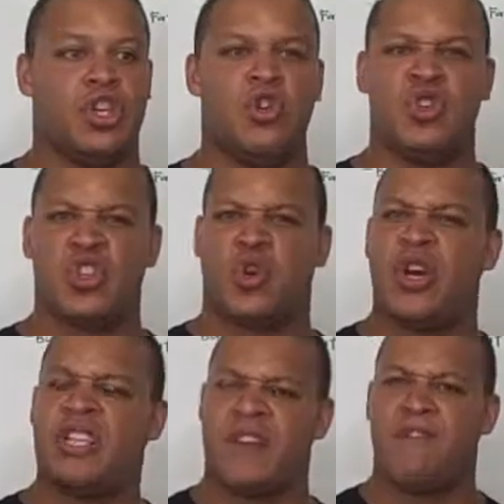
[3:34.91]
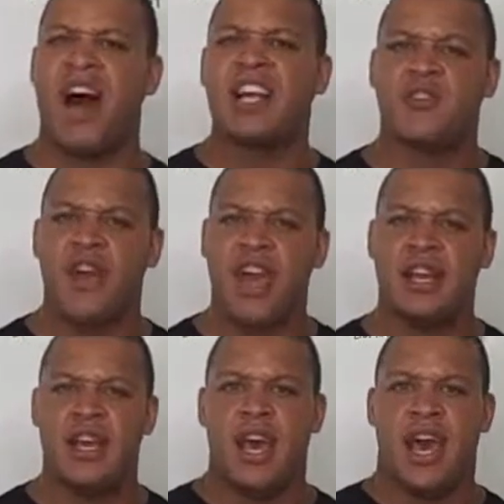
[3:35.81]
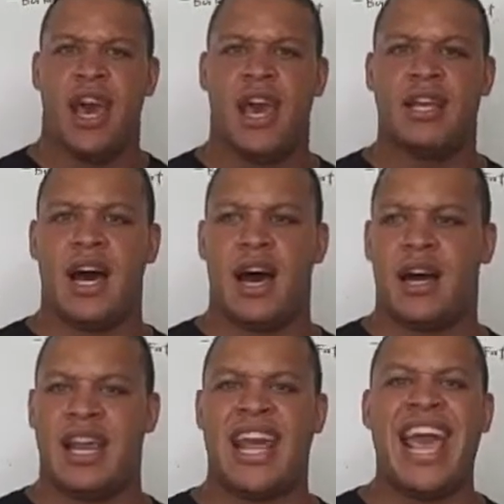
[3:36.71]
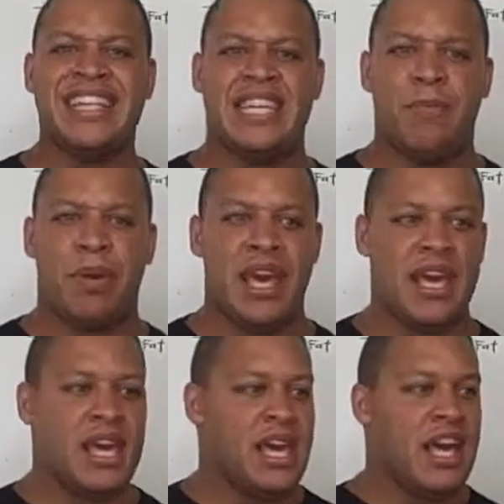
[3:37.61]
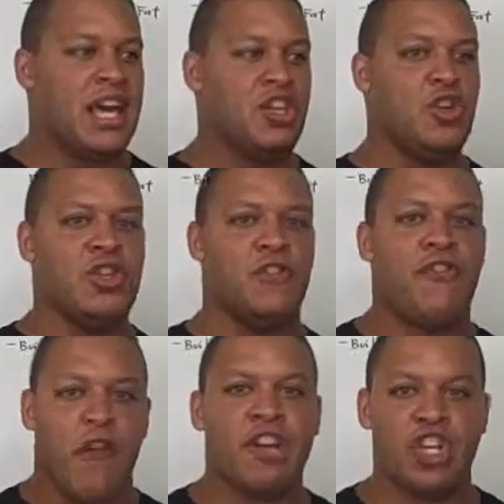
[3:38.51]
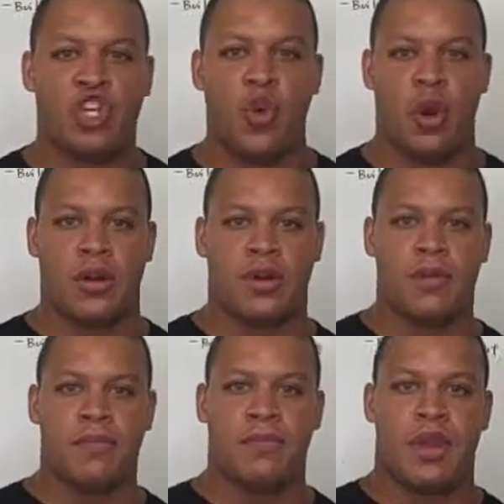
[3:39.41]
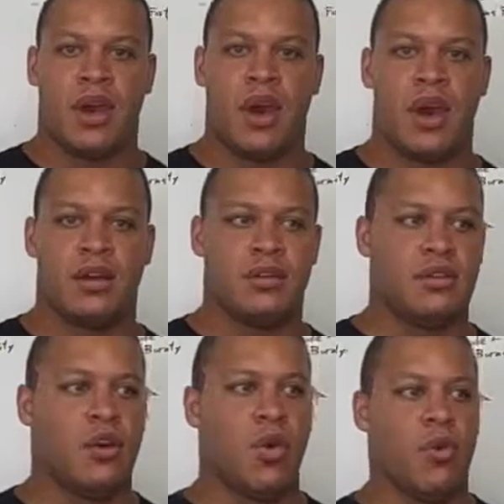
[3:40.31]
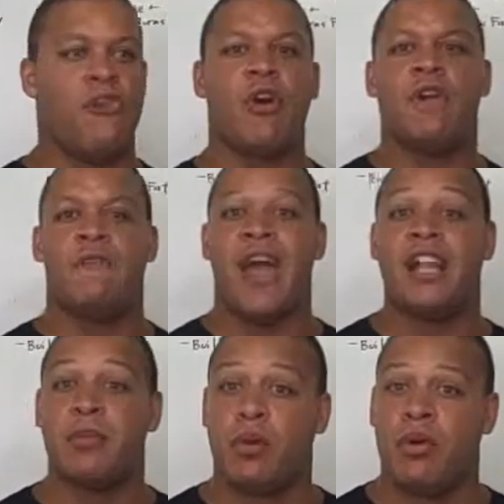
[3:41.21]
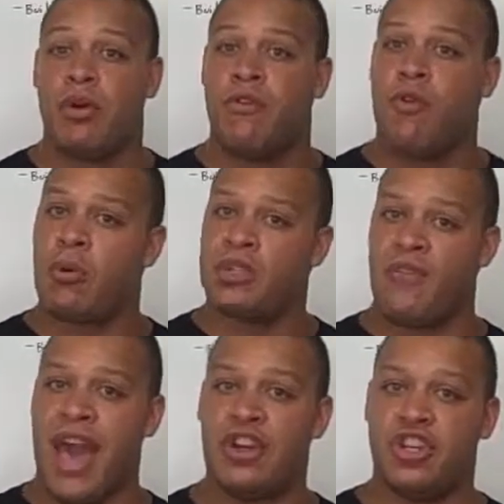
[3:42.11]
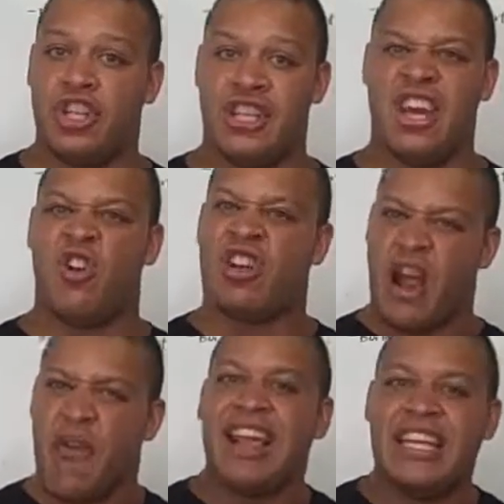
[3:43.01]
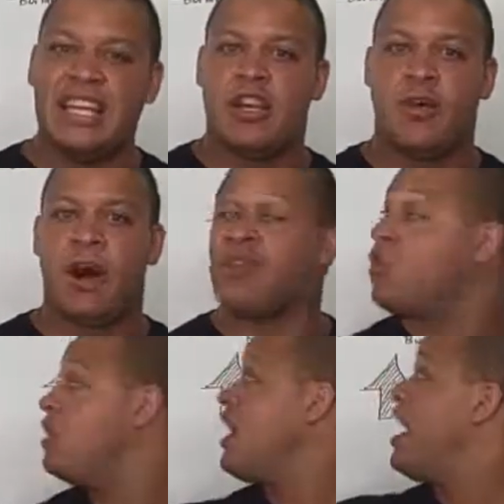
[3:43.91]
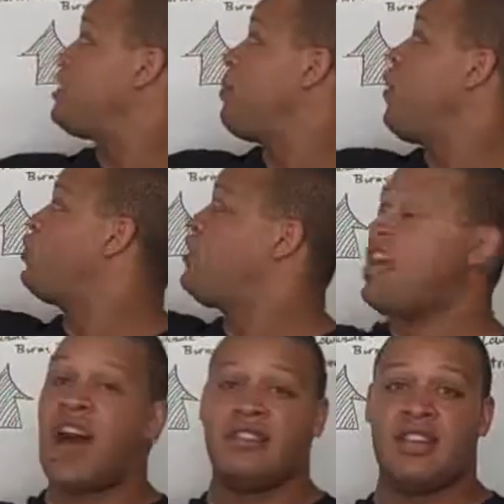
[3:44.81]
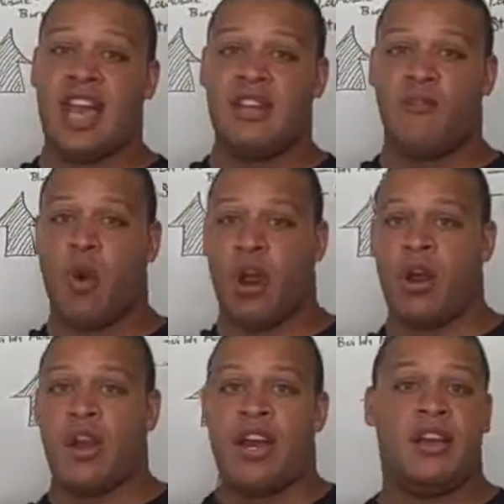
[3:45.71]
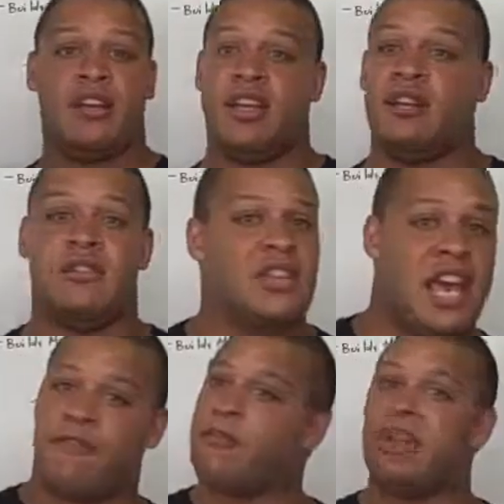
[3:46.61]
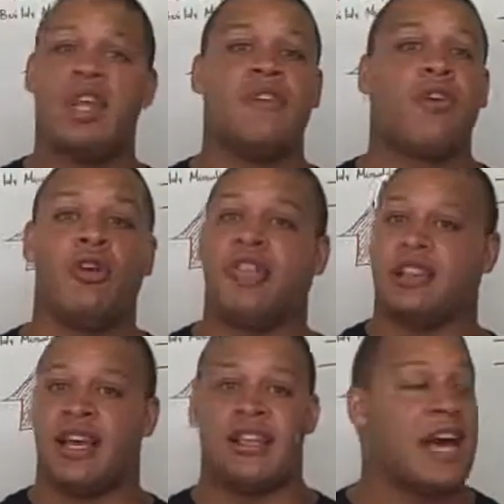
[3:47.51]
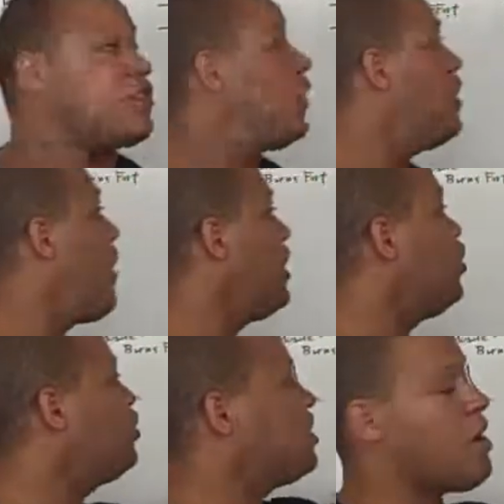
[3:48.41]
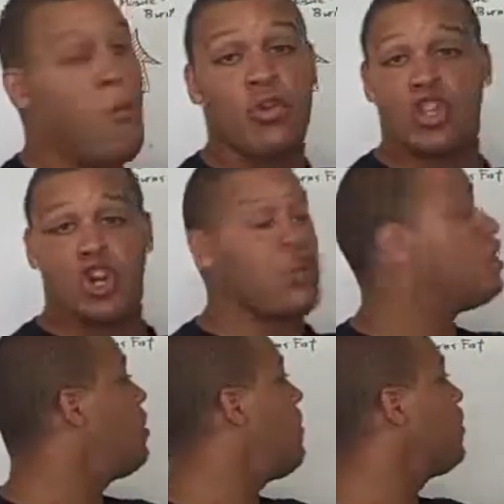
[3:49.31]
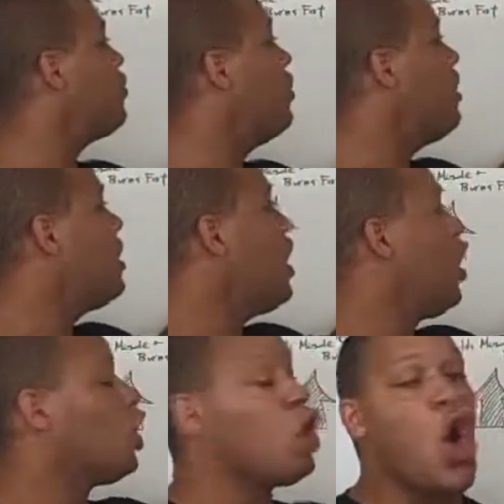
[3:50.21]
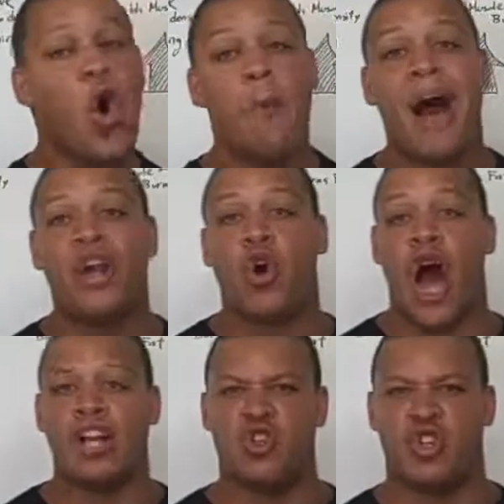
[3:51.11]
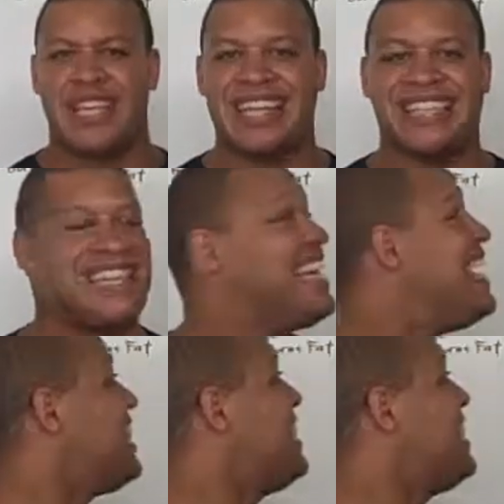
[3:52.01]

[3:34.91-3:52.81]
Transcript: It uses creatine phosphate and ATP. It uses very short or very available forms of energy that are directly into your muscle, as opposed to the oxidative where it can take it from the liver and things like that. So anyway, it uses up all the sugar in your muscle. Low mitochondrial density.